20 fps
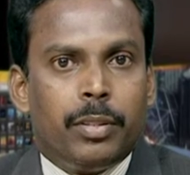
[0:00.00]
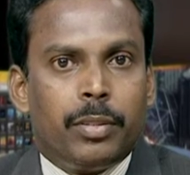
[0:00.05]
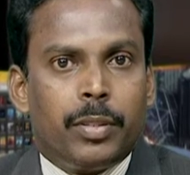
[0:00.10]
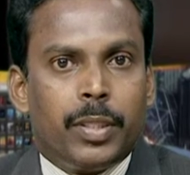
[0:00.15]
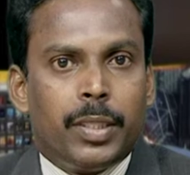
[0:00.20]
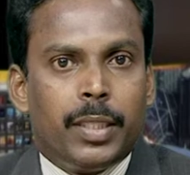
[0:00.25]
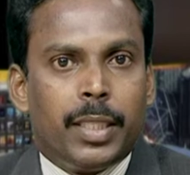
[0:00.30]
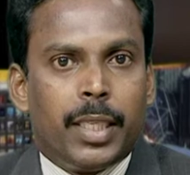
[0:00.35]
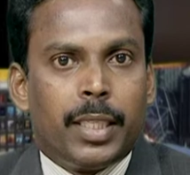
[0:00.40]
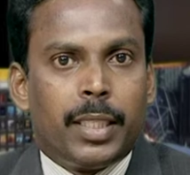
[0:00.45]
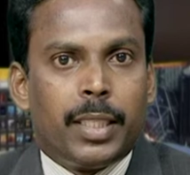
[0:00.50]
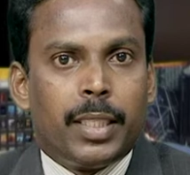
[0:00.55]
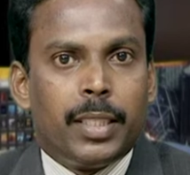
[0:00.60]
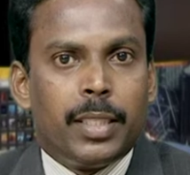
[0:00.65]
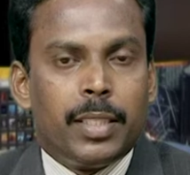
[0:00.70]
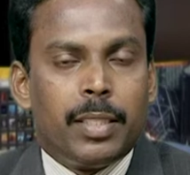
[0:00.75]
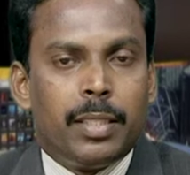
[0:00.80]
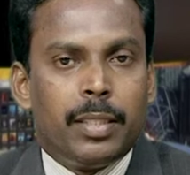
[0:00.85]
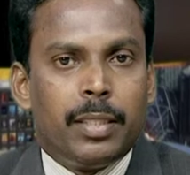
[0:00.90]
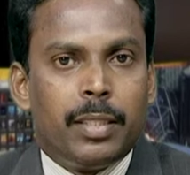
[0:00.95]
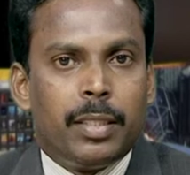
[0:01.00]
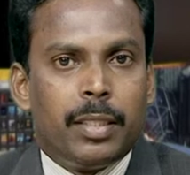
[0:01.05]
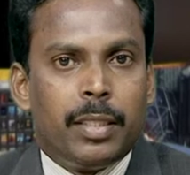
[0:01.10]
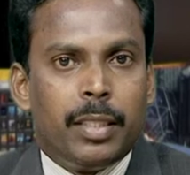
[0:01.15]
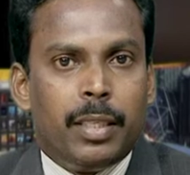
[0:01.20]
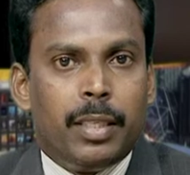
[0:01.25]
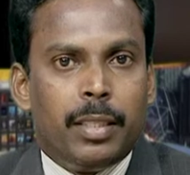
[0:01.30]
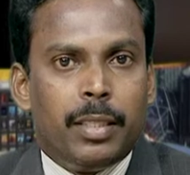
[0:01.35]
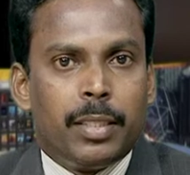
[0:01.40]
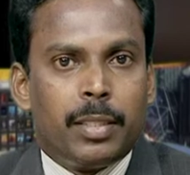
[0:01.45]
So, in that case
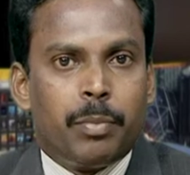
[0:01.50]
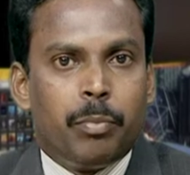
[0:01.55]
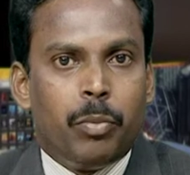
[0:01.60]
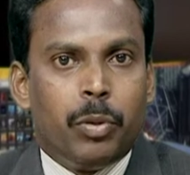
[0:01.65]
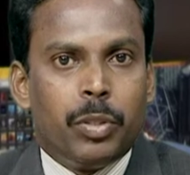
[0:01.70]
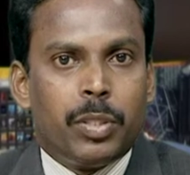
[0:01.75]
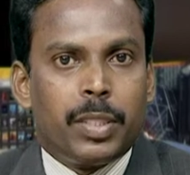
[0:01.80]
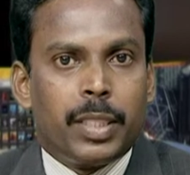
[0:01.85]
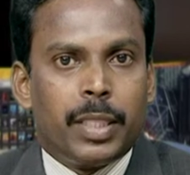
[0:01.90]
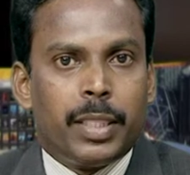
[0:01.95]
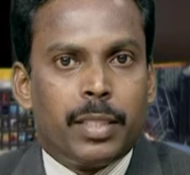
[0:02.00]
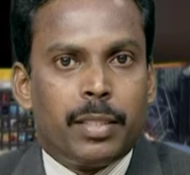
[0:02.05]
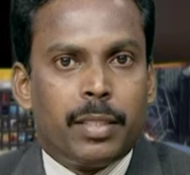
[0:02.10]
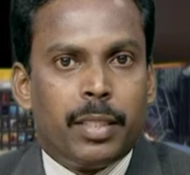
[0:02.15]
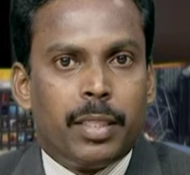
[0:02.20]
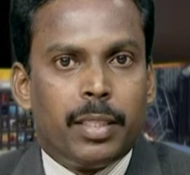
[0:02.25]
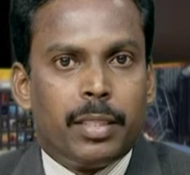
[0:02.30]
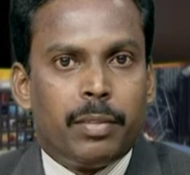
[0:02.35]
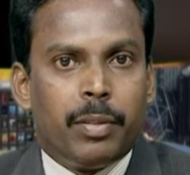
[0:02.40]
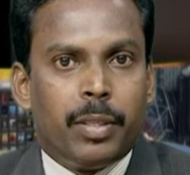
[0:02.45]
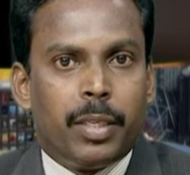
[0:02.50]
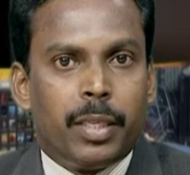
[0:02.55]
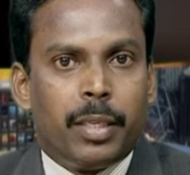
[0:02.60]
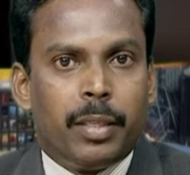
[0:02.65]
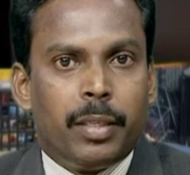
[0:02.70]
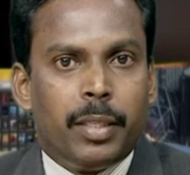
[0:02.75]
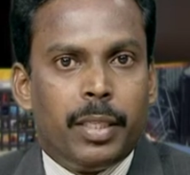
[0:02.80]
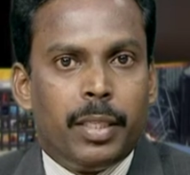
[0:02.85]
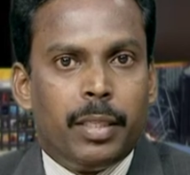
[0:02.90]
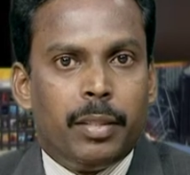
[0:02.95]
it is both sides that is your
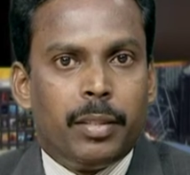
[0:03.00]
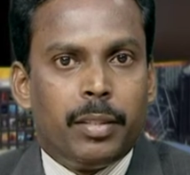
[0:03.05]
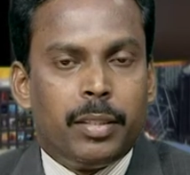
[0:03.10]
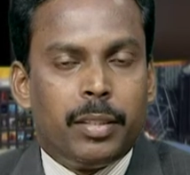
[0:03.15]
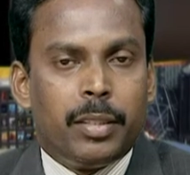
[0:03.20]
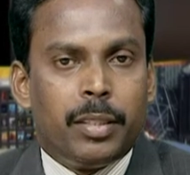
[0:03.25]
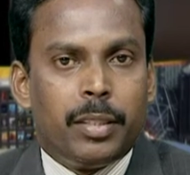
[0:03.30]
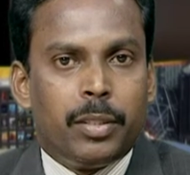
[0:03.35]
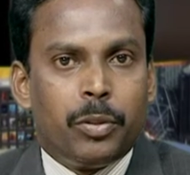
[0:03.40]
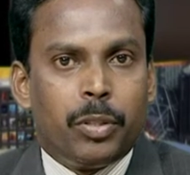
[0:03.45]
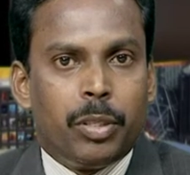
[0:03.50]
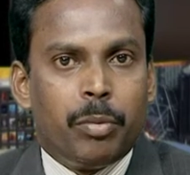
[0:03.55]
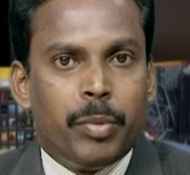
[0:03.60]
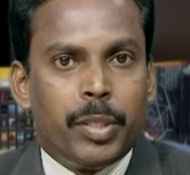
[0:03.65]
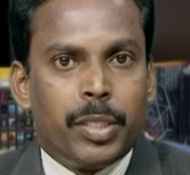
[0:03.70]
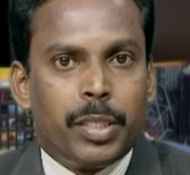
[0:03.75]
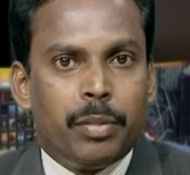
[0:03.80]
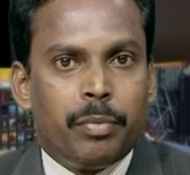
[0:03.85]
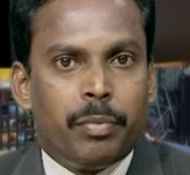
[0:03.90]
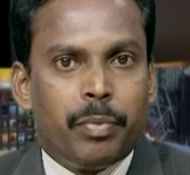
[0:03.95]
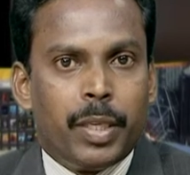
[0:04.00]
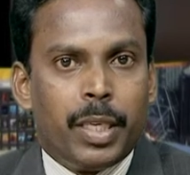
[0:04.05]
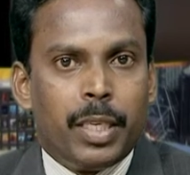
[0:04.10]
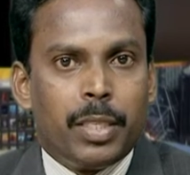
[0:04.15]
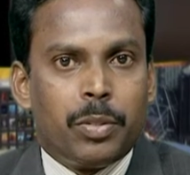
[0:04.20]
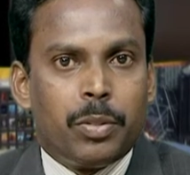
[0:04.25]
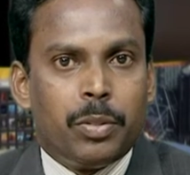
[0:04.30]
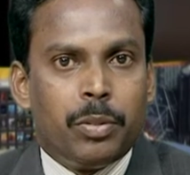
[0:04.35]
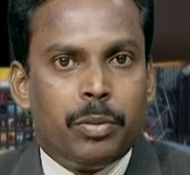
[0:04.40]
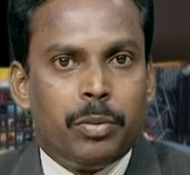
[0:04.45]
uh, Turing machine
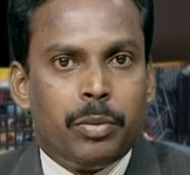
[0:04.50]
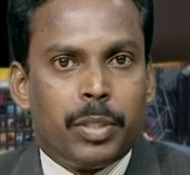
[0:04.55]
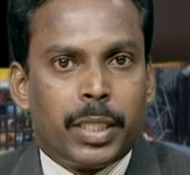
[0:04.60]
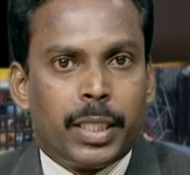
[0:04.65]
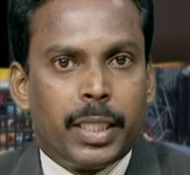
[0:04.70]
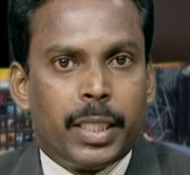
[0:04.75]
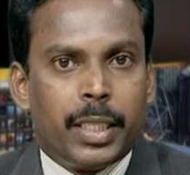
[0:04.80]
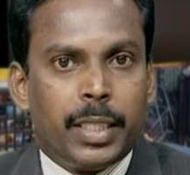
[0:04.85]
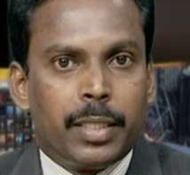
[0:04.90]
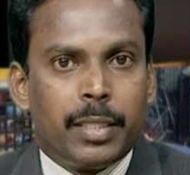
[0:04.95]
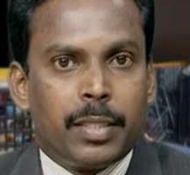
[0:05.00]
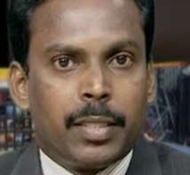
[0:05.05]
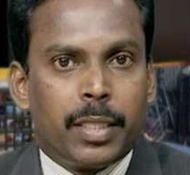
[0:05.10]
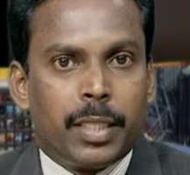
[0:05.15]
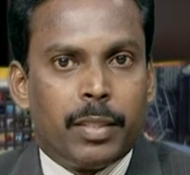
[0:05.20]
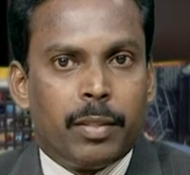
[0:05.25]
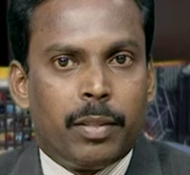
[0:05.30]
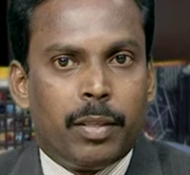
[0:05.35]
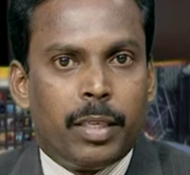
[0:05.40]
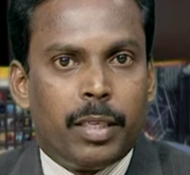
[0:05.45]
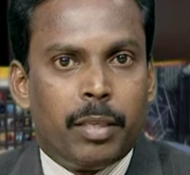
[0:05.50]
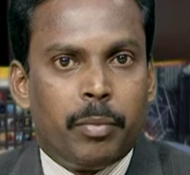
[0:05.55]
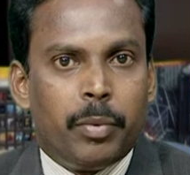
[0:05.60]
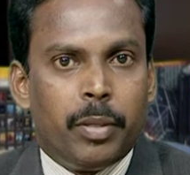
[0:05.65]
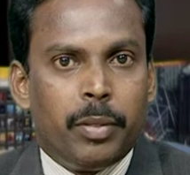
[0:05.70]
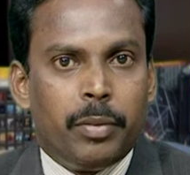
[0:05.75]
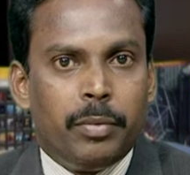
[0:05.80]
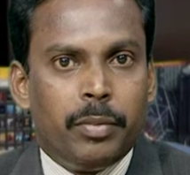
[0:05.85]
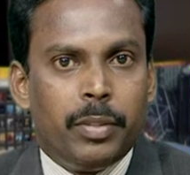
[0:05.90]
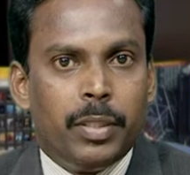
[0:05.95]
fails to recognize the string called
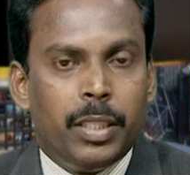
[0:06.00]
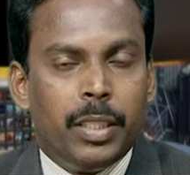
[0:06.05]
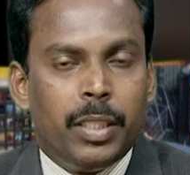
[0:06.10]
w